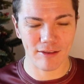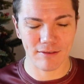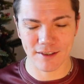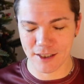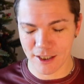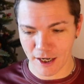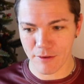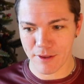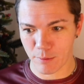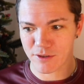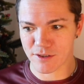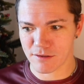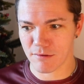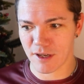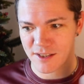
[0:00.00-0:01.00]
You know, there
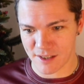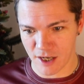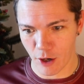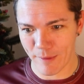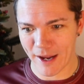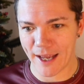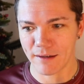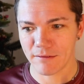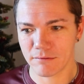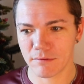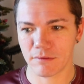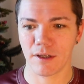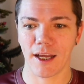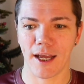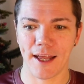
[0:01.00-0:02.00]
was a snowman,
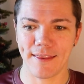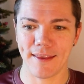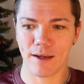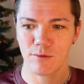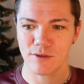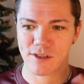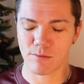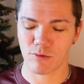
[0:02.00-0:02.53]
and there was